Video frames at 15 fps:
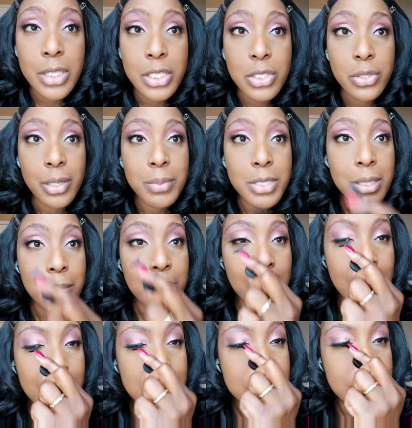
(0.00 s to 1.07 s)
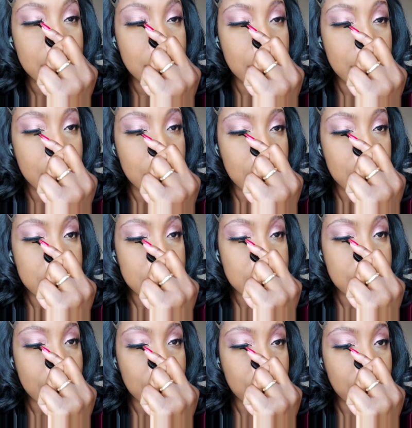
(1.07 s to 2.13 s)
description box
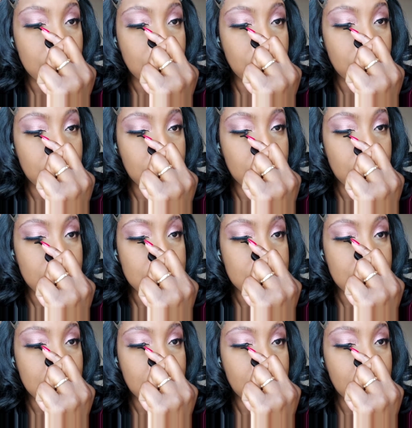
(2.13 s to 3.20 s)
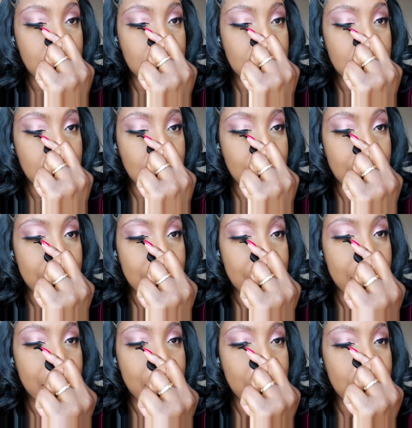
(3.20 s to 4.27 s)
so that you can order yours and give them a
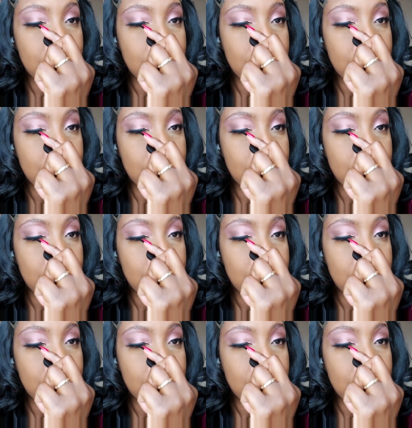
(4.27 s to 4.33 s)
try.